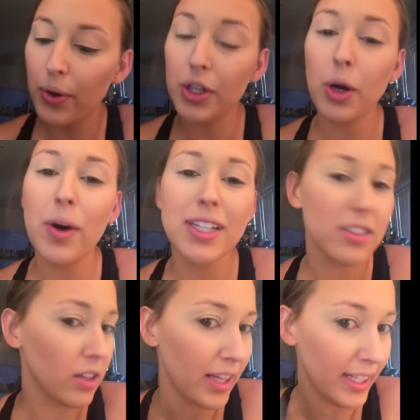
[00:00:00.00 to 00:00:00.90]
you don't want it
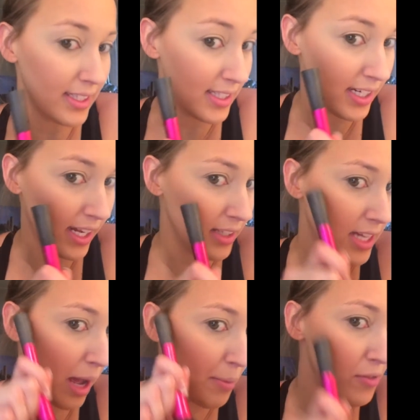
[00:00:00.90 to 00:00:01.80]
to look like it's sitting on
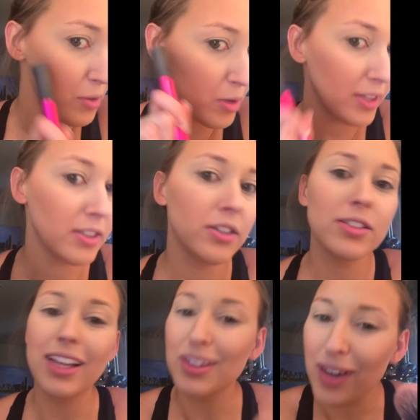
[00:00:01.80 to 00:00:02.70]
top of your bronzer, so
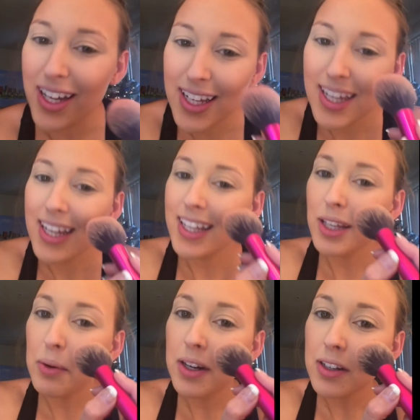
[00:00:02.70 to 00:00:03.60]
that's why
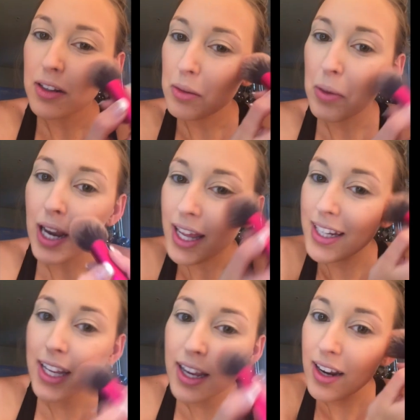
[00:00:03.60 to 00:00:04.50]
you want to just
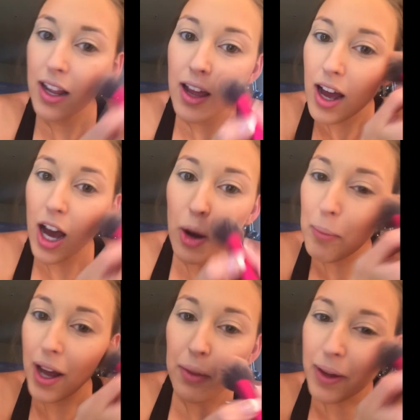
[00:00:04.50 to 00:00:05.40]
blend it. Oh,
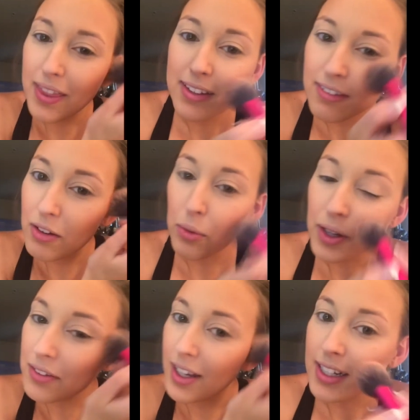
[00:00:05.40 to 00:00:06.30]
by the way, this is a
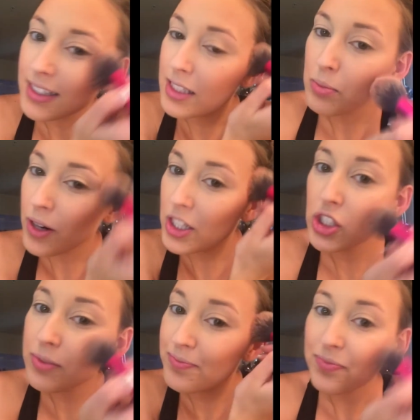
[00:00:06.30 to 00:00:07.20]
Real Techniques
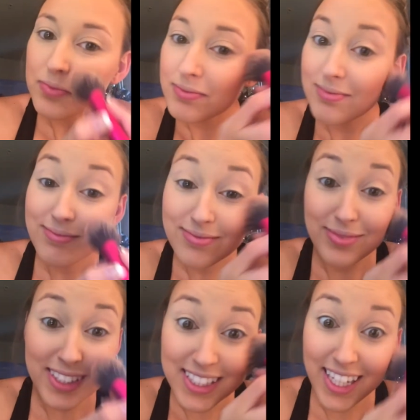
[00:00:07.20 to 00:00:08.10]
brush.
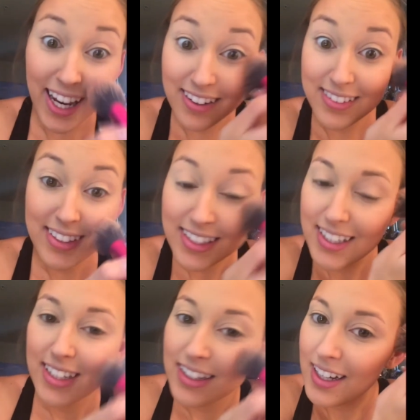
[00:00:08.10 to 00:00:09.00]
Once again,
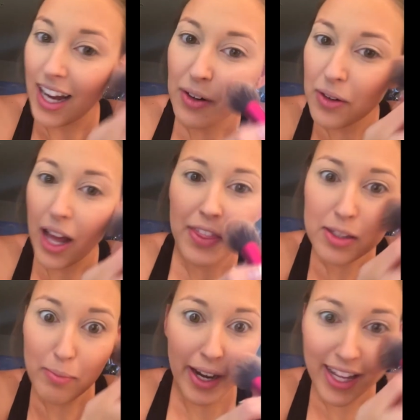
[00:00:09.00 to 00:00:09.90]

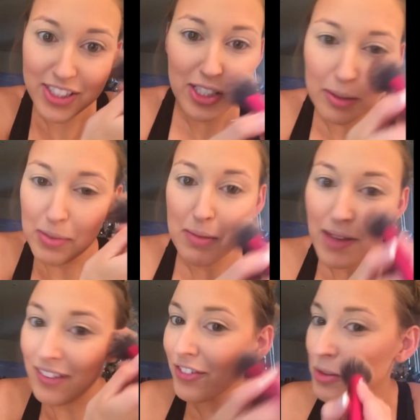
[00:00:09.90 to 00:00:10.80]
this might actually be
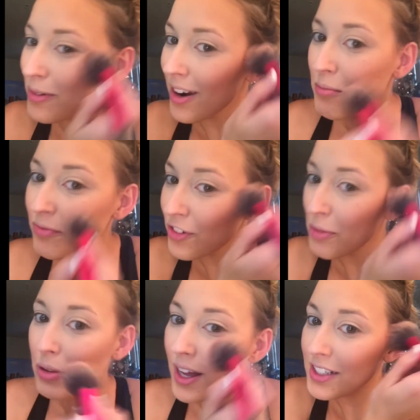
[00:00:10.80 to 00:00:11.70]
meant for
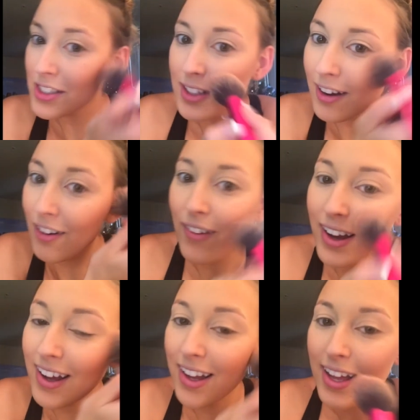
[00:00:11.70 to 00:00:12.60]
blush, so
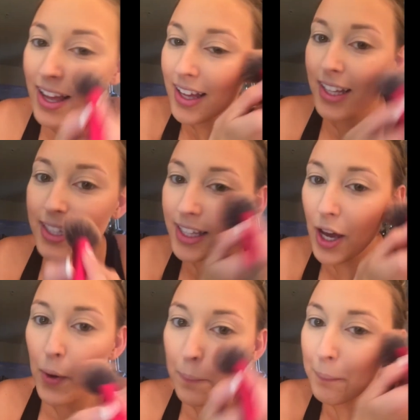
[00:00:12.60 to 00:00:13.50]
go